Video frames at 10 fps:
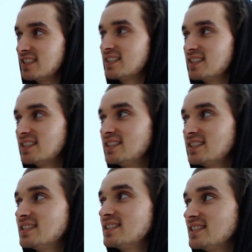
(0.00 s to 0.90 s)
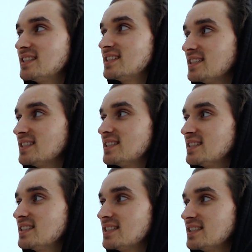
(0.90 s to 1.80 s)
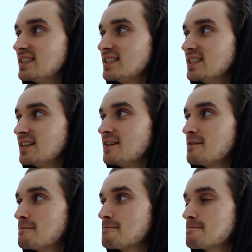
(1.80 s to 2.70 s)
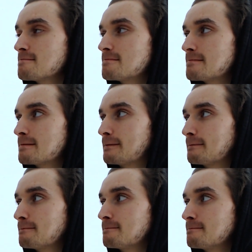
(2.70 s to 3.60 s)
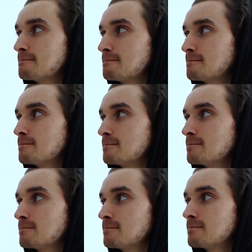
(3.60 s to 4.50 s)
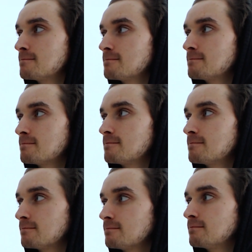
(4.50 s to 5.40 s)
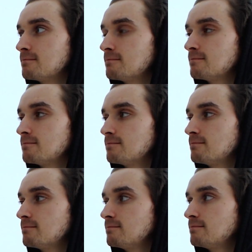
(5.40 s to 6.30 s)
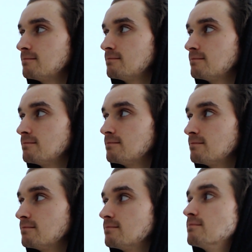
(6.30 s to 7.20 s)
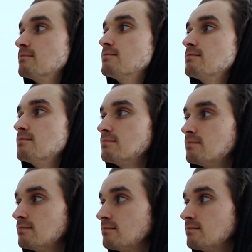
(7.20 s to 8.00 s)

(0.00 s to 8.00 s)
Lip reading: No words are spoken by the person on screen.